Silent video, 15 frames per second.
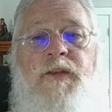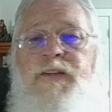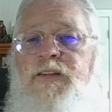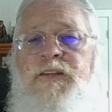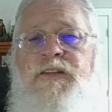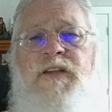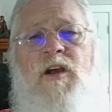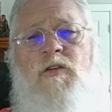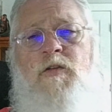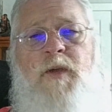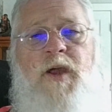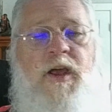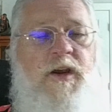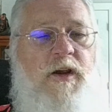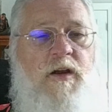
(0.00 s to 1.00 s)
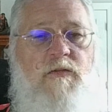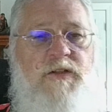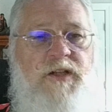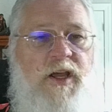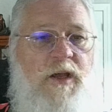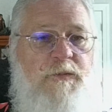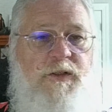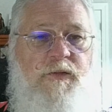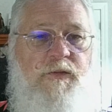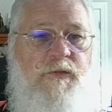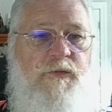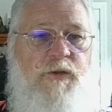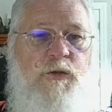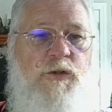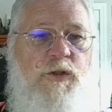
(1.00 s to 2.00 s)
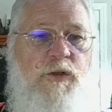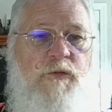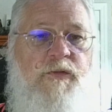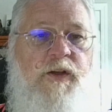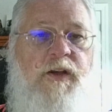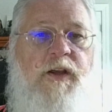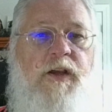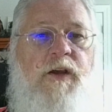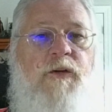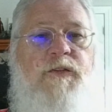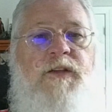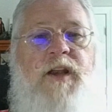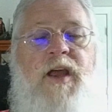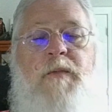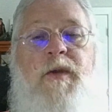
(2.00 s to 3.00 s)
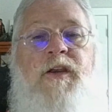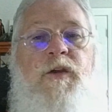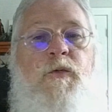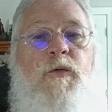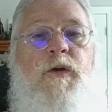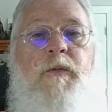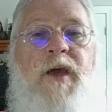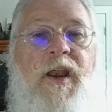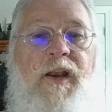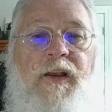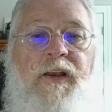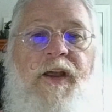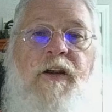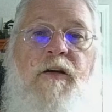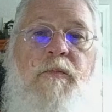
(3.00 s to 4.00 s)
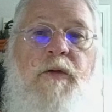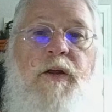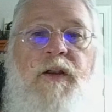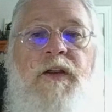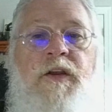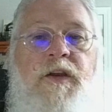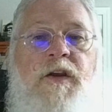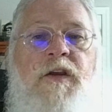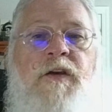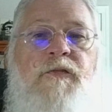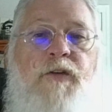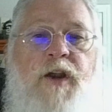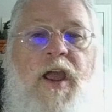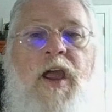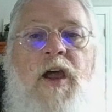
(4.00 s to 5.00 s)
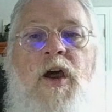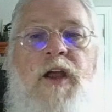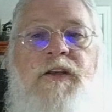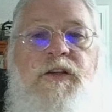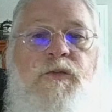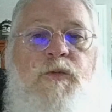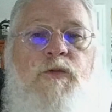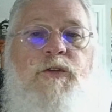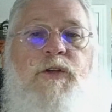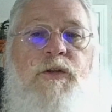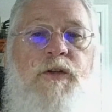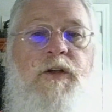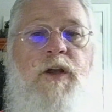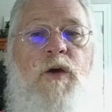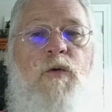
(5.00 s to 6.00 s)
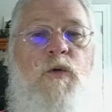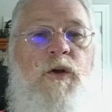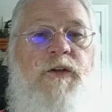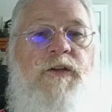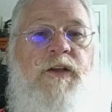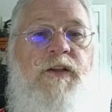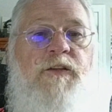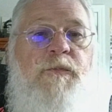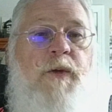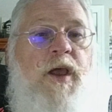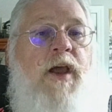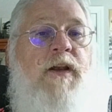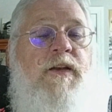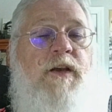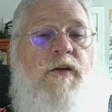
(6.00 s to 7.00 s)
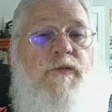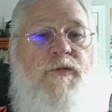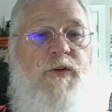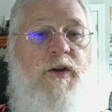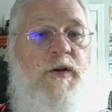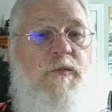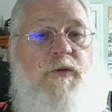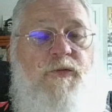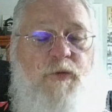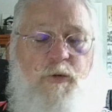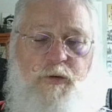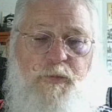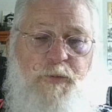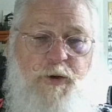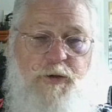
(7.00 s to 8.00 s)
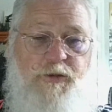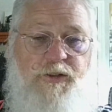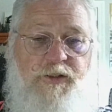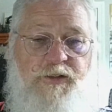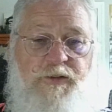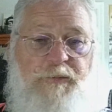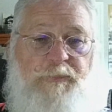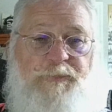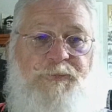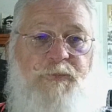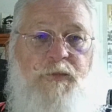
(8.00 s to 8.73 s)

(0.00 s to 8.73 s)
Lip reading: This is talked about in all types of YouTube videos, and I may do one about it later, but for now, I just want you to know what to expect up front before the purchase.